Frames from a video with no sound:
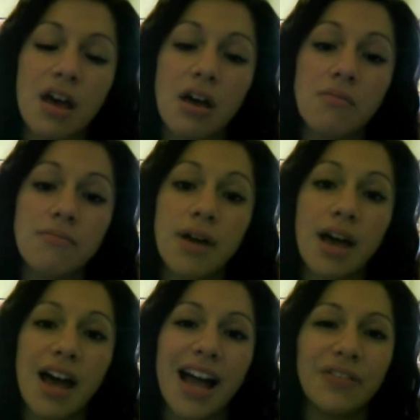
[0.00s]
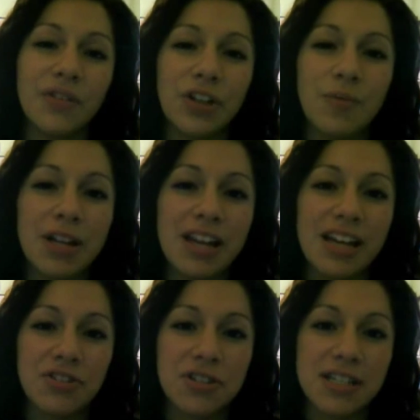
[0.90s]
Um, I haven't really been
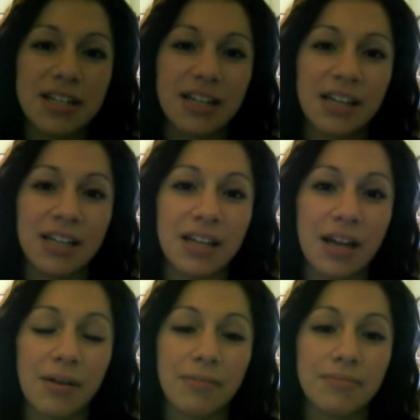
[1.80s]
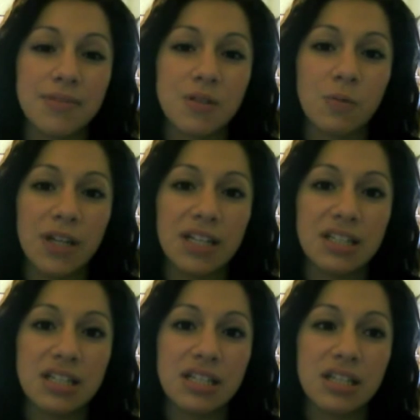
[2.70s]
interested in any um,
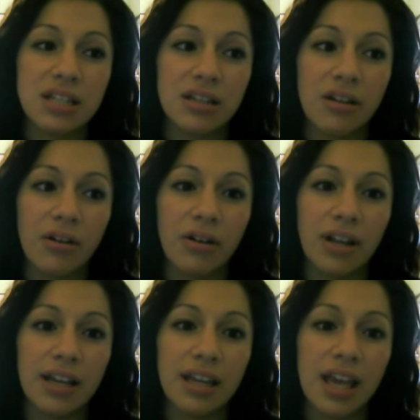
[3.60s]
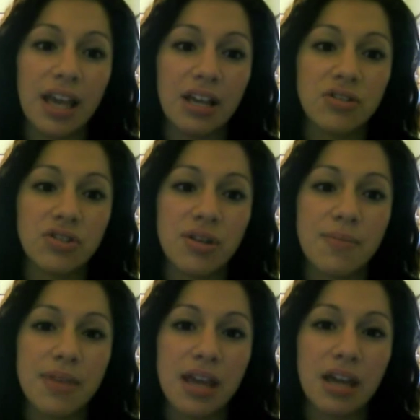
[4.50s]
sweets or like cakes or
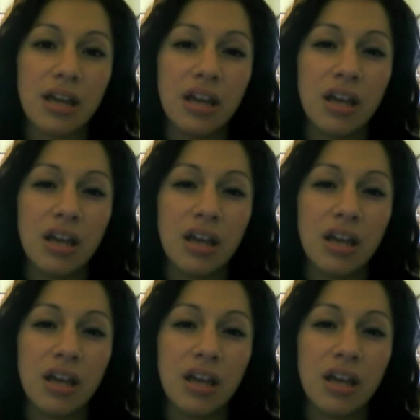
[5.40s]
something.